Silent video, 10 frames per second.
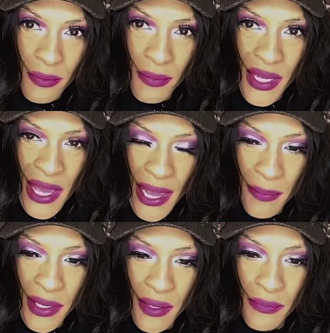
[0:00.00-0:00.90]
Be
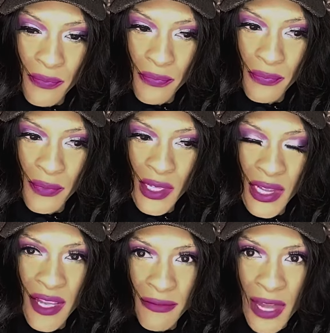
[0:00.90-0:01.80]
happy.
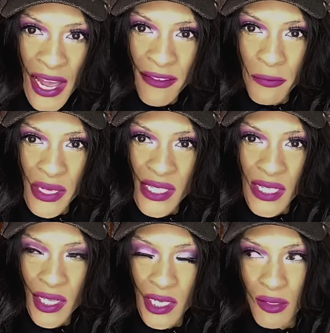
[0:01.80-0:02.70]
Live life. Be
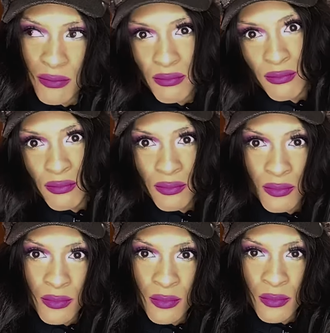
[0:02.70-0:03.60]
silly.
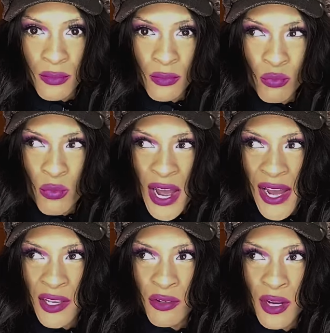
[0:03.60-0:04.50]

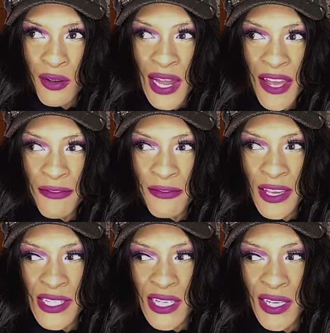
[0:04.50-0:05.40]
Why? You know, life
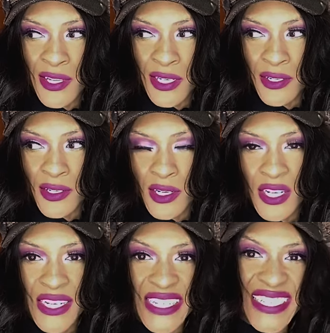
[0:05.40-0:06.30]
is either
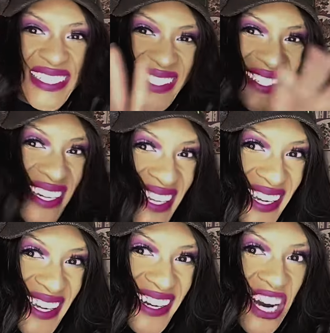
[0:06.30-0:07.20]

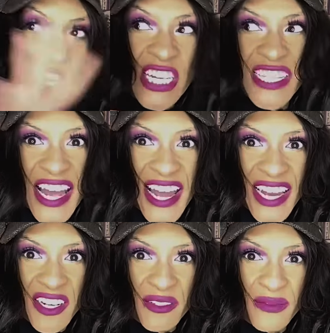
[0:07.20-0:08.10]
silly or
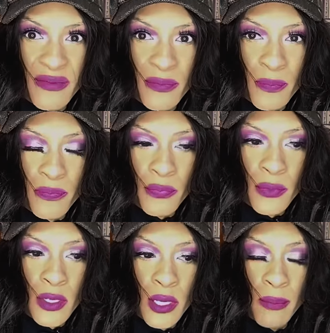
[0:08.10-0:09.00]
sad.
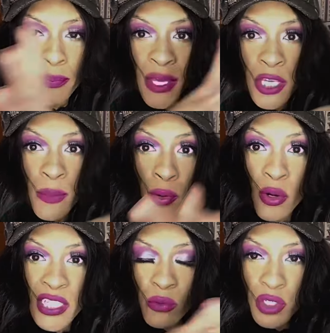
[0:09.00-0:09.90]
Pick your
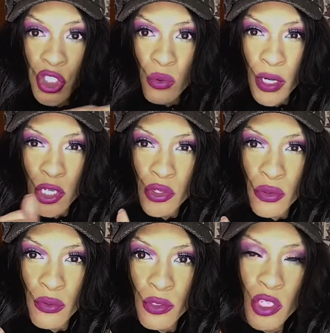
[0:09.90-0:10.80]
poison, what you want to
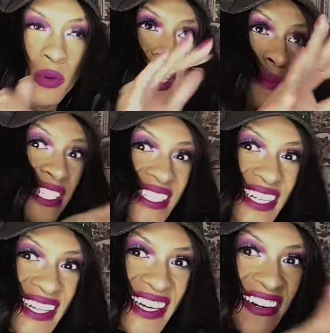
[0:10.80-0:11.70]
do. You want to be
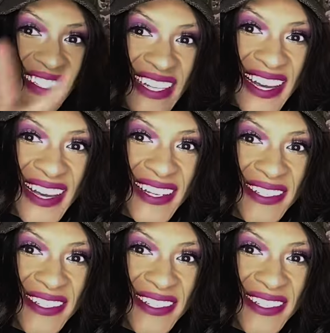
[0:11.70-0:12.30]
silly or sad?